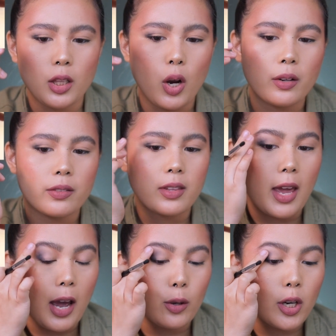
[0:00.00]
along
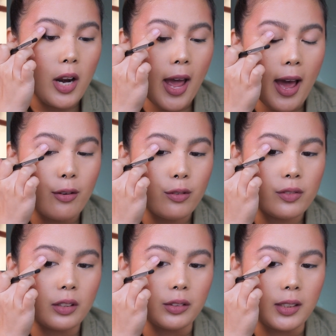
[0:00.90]
the outer half
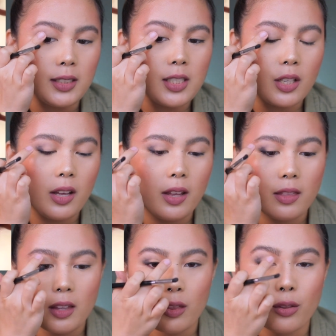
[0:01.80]
of the lid
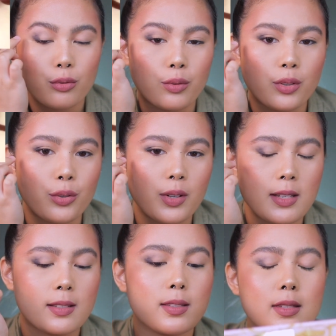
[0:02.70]
and then through the
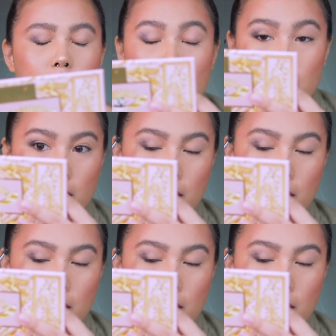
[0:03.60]
crease.